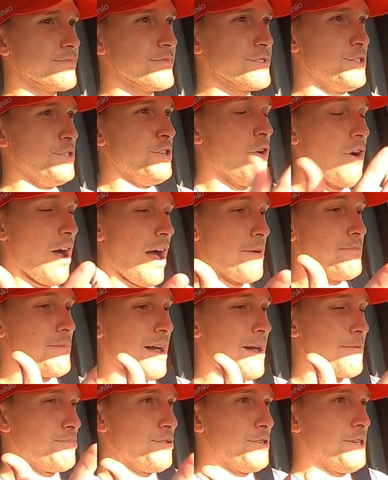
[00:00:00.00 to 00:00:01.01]
You know,
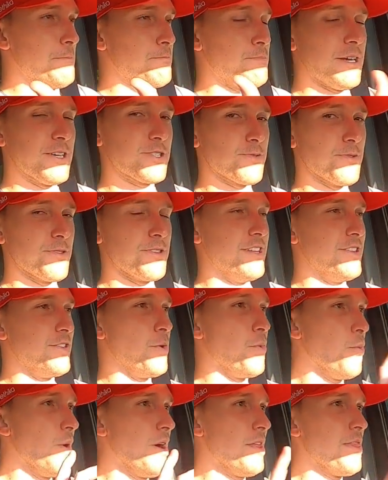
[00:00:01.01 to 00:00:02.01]
I'm pretty impressed with it.
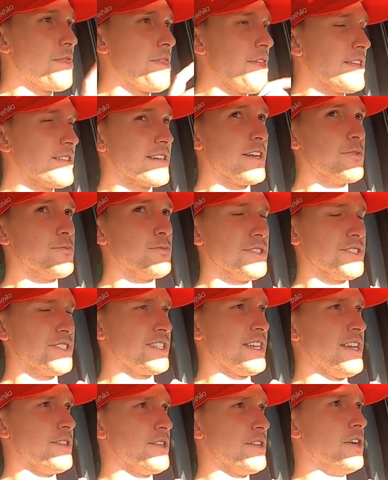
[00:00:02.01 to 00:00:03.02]
The one thing that I will
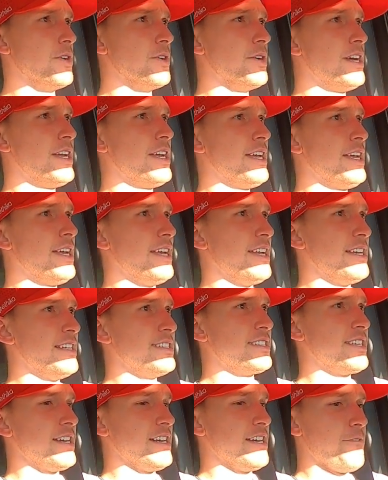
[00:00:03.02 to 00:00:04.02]
say though
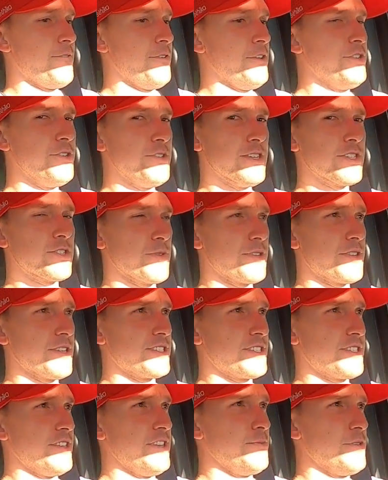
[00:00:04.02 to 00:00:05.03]
is if you do this with
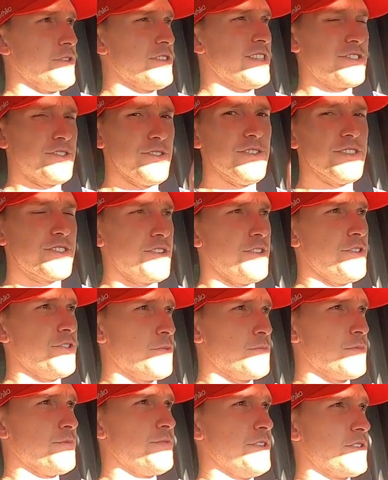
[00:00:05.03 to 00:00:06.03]
a steering wheel, like do this in your
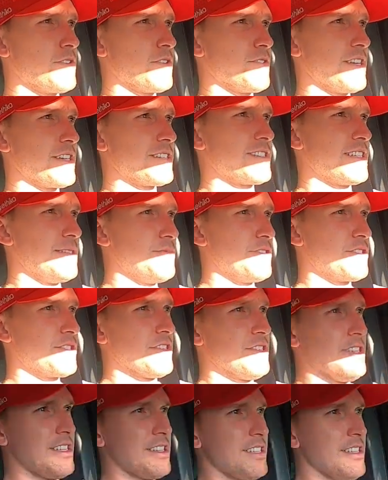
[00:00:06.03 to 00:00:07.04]
normal vehicle next time, just
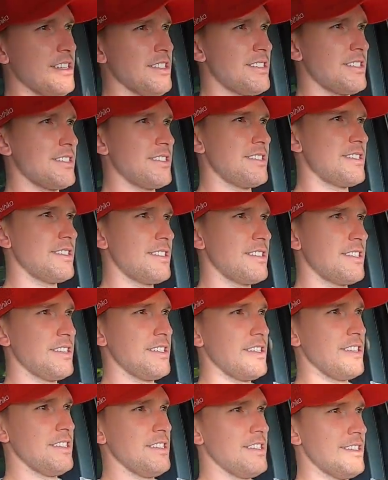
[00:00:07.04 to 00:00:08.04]
go like this,
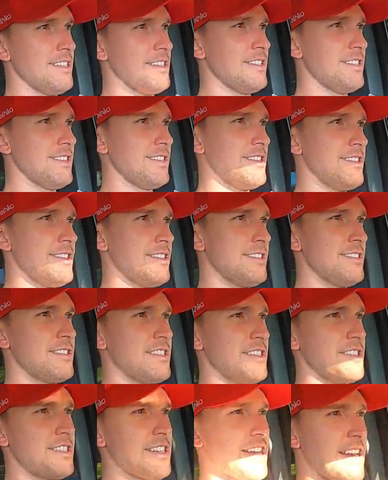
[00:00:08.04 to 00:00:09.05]

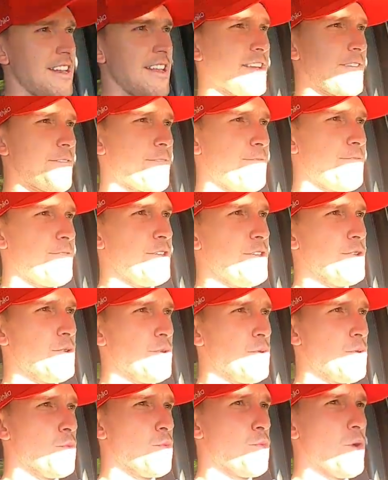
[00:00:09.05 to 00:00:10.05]
to kind of like
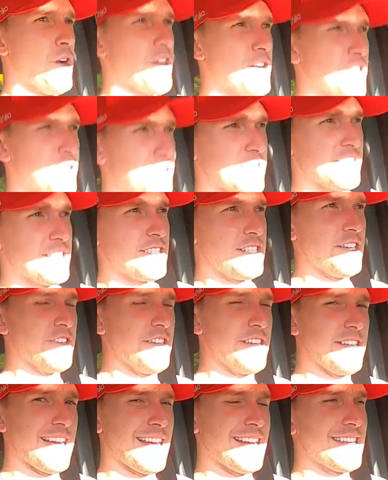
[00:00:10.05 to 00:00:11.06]
feel where the
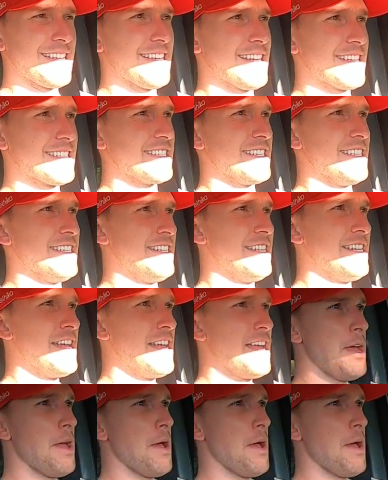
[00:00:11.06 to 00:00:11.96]
steering kind of kicks in.